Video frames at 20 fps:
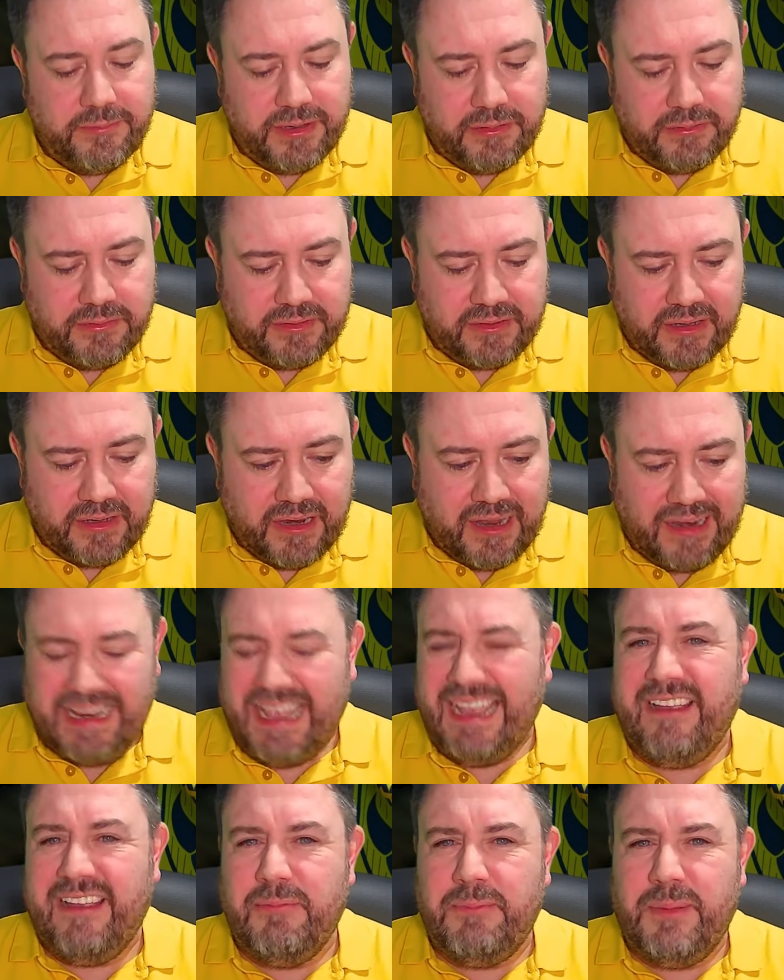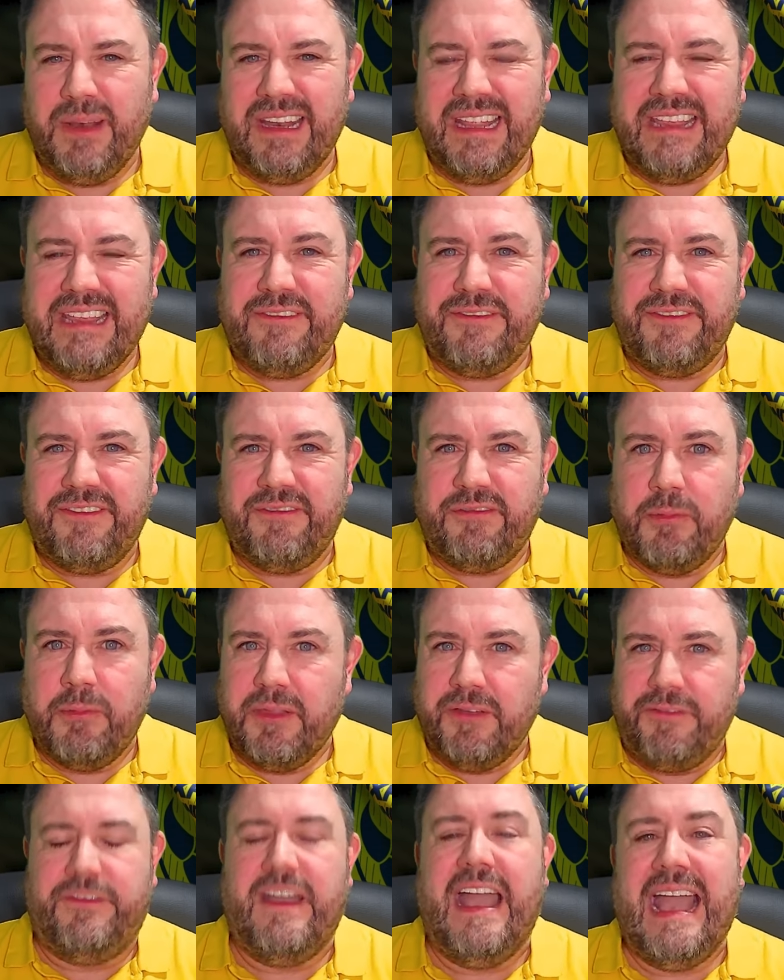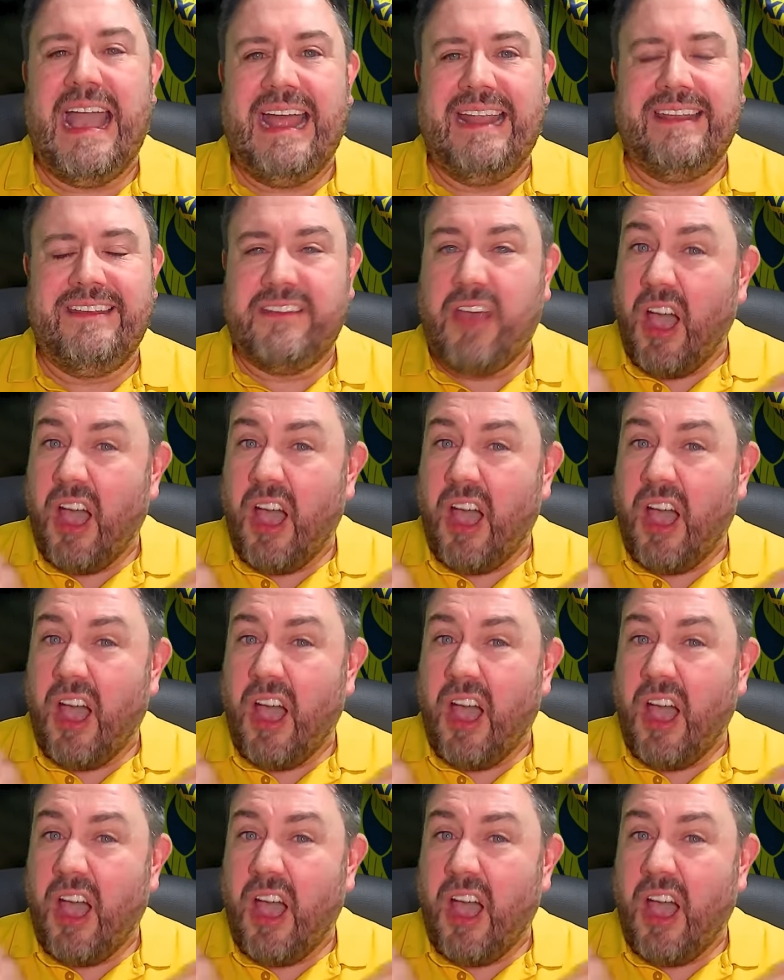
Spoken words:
There was a lack of belief from the fans.